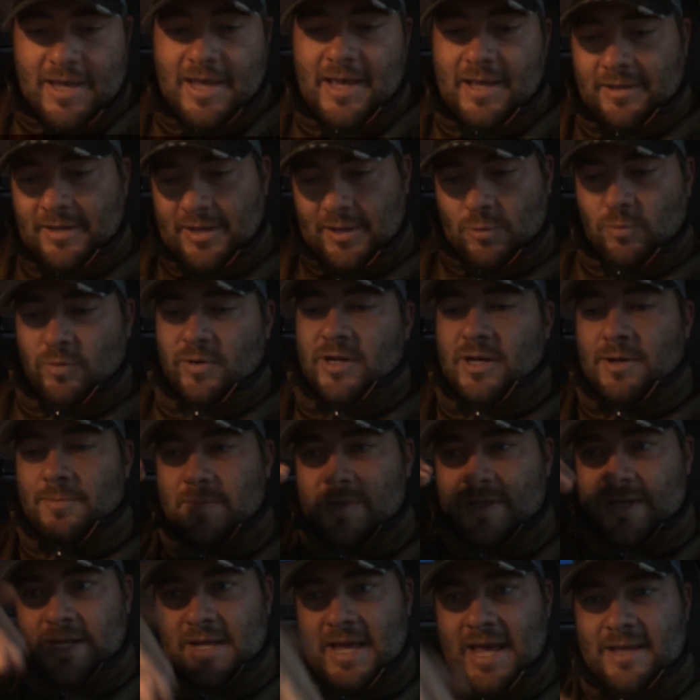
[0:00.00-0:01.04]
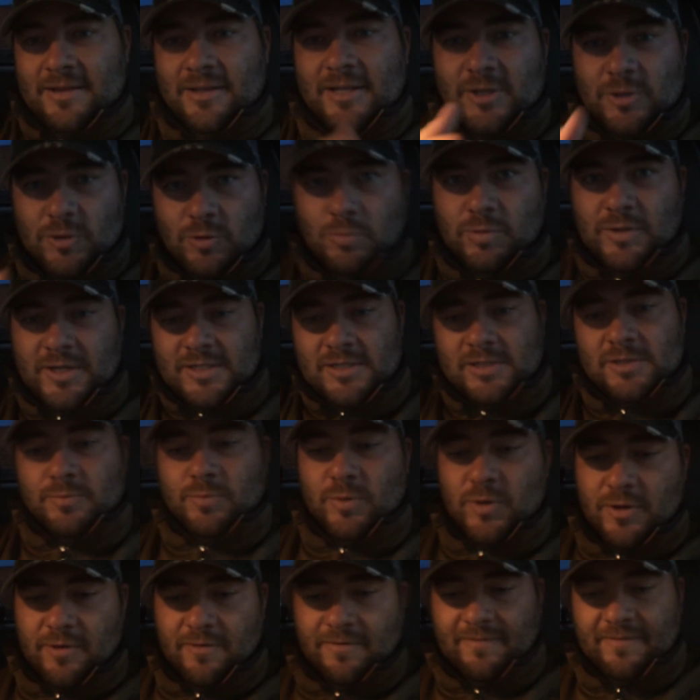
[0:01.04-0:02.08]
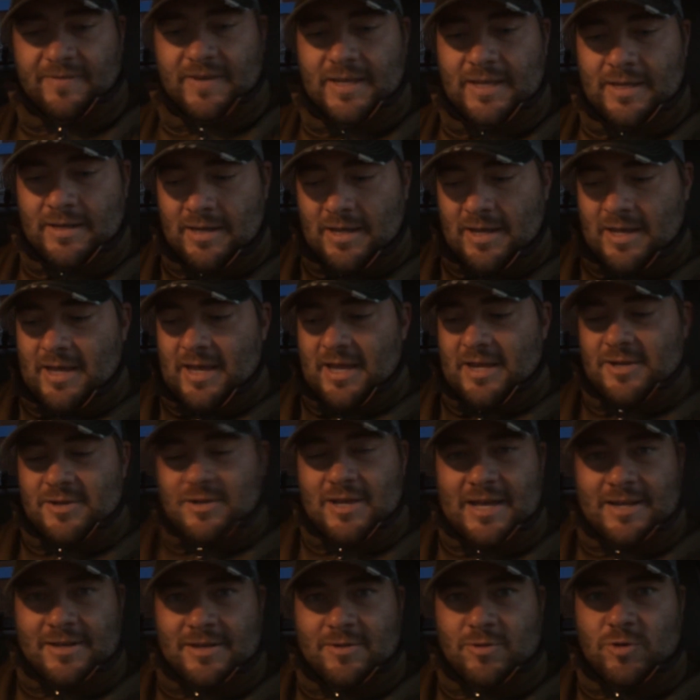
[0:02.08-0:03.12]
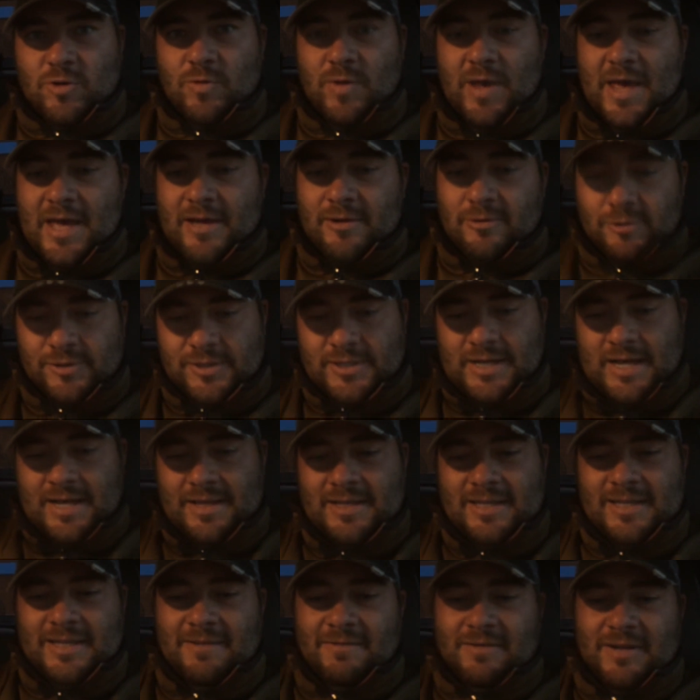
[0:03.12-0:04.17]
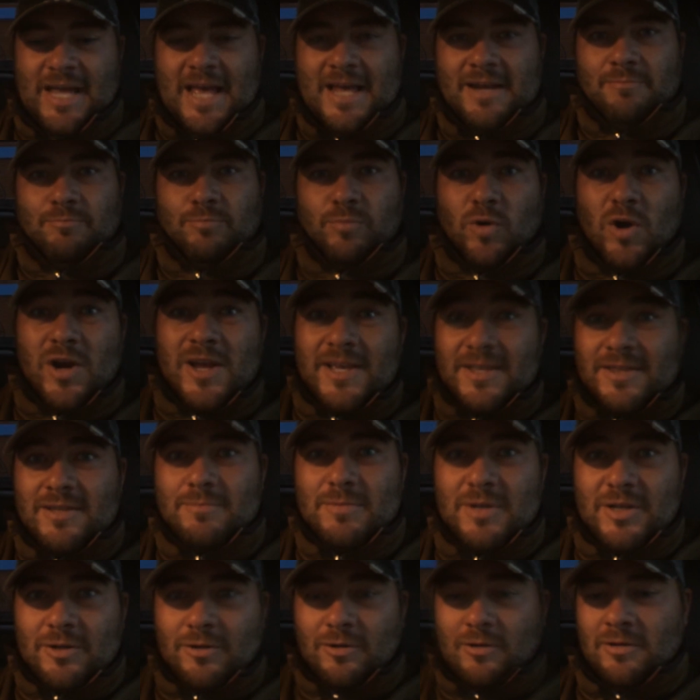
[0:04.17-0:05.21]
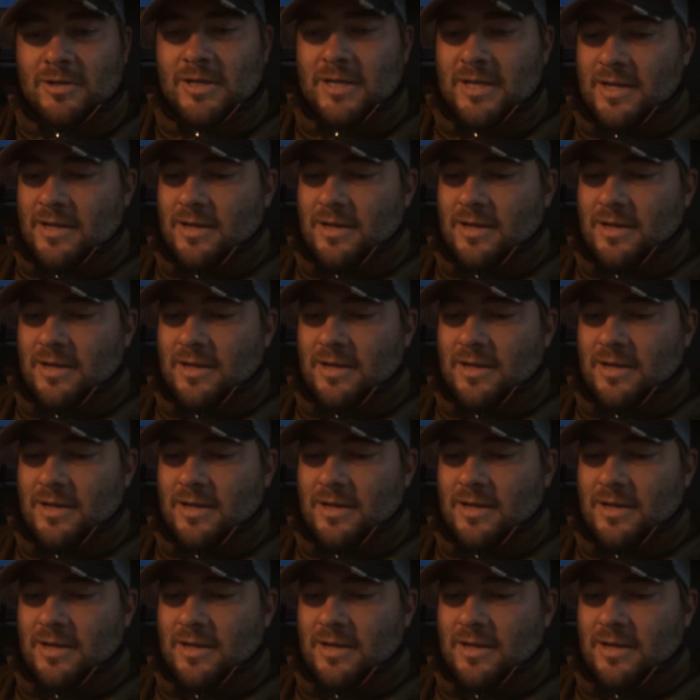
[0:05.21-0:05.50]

and like went up, and then it had like two places to put your feet, and it had two handles, and I think even had a brake in the middle,